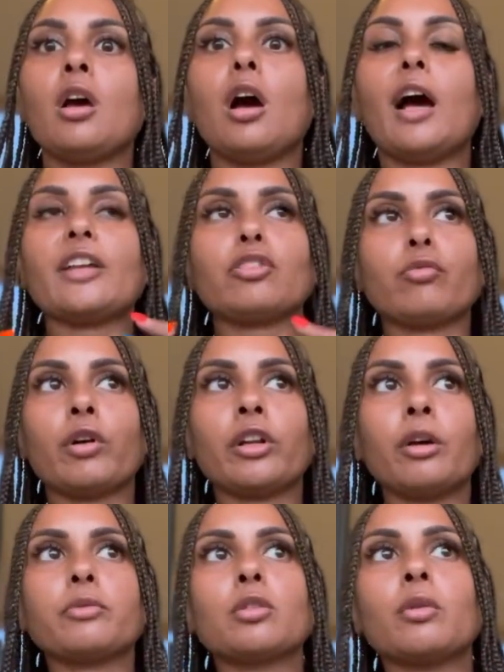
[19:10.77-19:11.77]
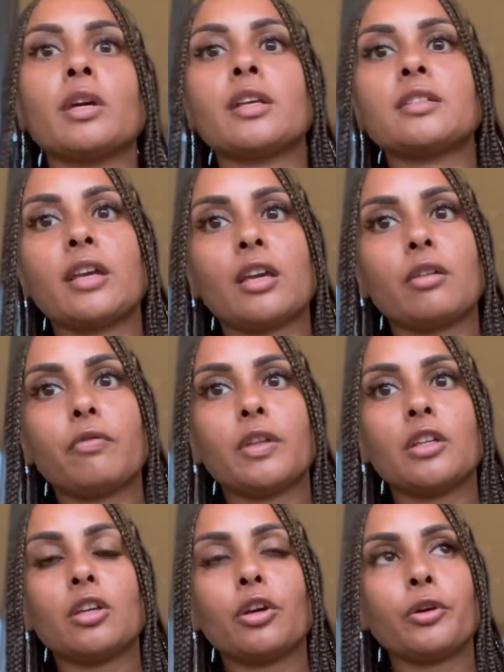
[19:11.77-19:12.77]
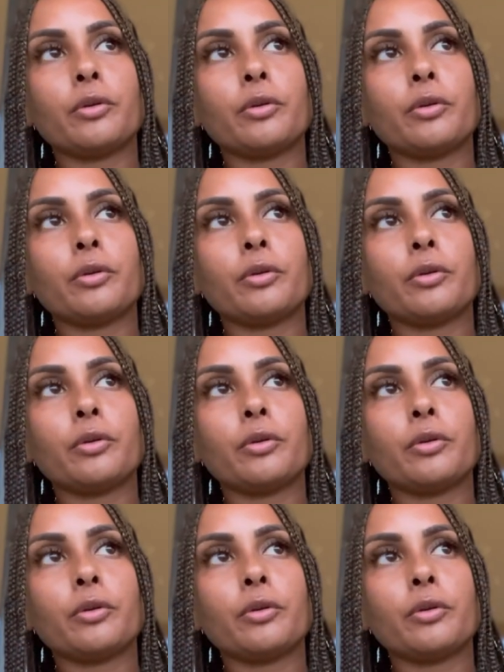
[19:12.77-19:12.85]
I had to run up to it, take a video,